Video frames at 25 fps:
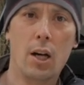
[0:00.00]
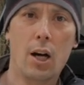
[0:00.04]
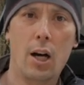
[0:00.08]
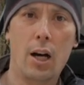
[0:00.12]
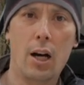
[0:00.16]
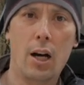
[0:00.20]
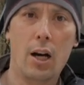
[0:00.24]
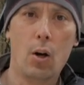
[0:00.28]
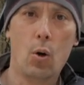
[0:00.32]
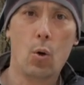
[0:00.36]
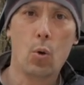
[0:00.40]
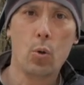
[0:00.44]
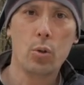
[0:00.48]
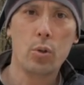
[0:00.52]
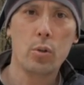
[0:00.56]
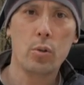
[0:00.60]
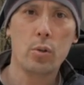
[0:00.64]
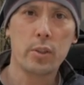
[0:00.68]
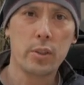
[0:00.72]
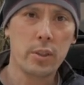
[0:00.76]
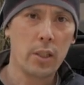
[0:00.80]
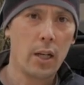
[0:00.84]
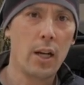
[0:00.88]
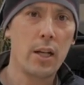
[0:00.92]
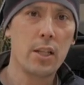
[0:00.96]
Order a
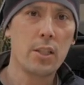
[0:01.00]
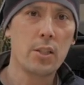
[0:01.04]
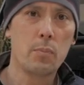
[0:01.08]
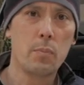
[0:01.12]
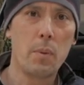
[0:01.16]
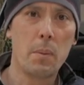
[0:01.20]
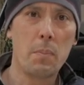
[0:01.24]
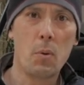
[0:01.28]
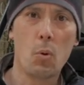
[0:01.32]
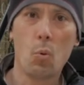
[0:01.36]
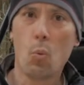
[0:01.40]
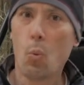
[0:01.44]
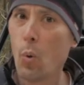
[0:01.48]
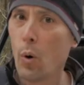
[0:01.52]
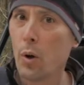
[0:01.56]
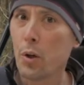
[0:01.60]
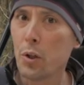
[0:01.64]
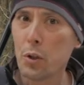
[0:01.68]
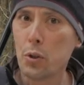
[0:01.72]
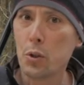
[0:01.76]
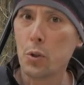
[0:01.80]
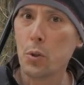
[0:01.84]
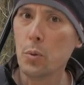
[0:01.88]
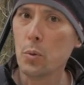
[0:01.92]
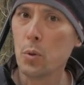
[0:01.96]
size maybe one
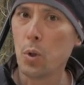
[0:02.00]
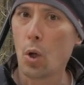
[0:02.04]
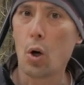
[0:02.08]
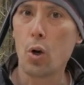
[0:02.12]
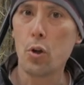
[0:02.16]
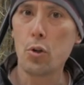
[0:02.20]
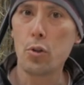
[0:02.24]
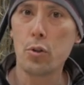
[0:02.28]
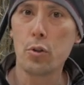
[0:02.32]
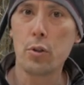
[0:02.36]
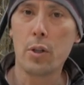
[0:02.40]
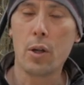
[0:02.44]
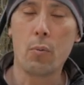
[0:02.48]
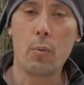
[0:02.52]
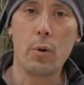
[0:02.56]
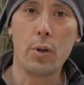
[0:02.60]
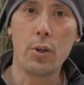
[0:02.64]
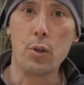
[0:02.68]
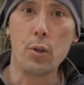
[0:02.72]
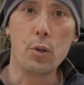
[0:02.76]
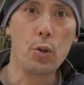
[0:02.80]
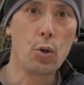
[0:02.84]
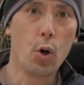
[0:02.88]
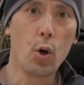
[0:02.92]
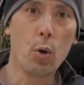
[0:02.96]
or two larger than what
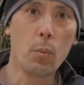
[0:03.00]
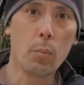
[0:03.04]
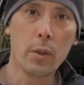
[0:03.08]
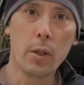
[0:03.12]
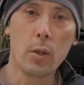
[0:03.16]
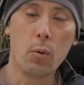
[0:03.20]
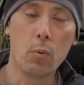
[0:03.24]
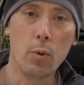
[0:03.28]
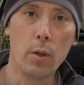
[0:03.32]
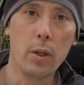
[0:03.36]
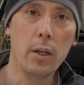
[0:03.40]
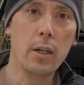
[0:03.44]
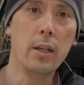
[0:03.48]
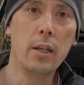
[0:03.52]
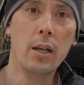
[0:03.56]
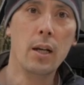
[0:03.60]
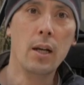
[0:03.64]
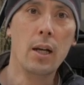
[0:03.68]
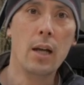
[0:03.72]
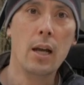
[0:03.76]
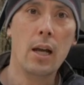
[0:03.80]
you normally would.